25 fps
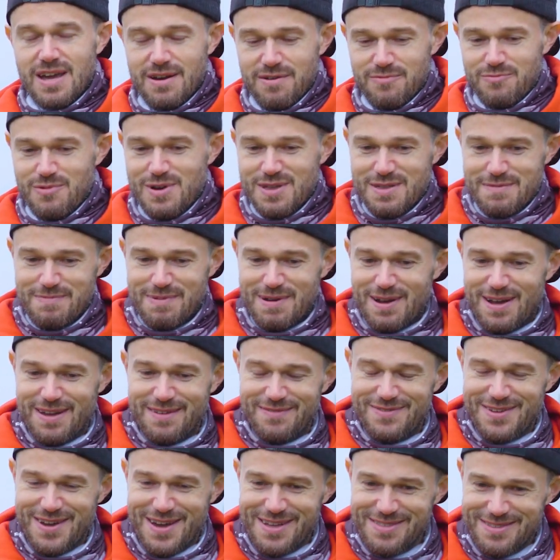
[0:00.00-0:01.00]
with applying
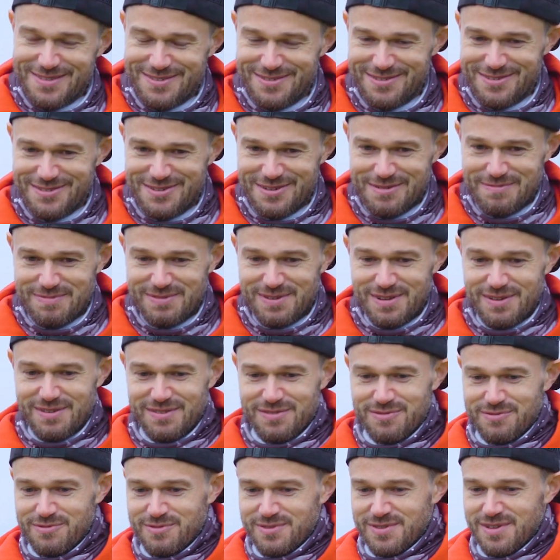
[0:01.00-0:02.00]
for other sort of jobs, I
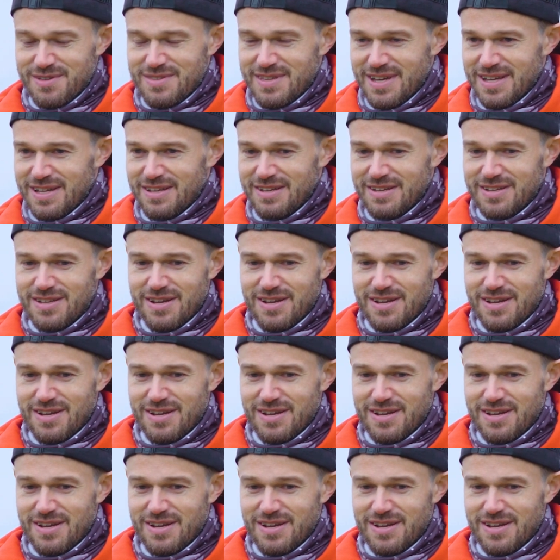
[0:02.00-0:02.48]
was also then